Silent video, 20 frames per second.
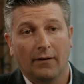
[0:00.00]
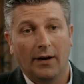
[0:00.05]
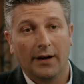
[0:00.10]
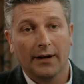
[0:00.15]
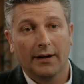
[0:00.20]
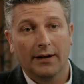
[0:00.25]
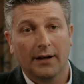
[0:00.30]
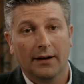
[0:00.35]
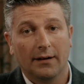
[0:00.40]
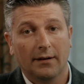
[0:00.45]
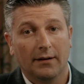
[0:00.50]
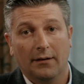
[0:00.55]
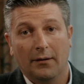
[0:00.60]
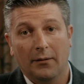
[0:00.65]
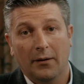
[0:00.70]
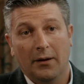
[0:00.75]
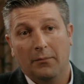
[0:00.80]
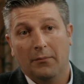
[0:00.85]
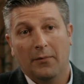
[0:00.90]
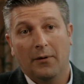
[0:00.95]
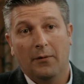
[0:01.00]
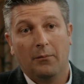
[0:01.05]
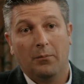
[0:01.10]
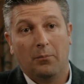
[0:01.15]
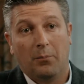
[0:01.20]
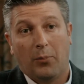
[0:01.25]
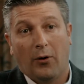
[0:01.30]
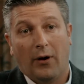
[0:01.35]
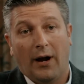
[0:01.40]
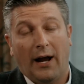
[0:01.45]
like it, it, uh,
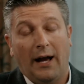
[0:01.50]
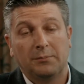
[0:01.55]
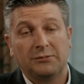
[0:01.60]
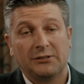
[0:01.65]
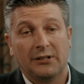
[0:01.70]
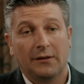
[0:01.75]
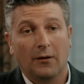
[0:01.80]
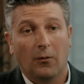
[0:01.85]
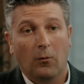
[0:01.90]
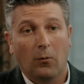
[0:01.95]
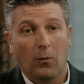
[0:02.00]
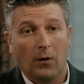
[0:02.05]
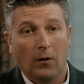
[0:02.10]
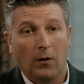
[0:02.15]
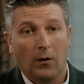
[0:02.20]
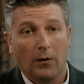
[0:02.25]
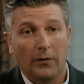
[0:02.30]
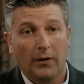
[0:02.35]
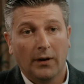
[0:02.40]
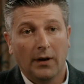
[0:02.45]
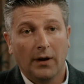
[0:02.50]
perhaps in the world.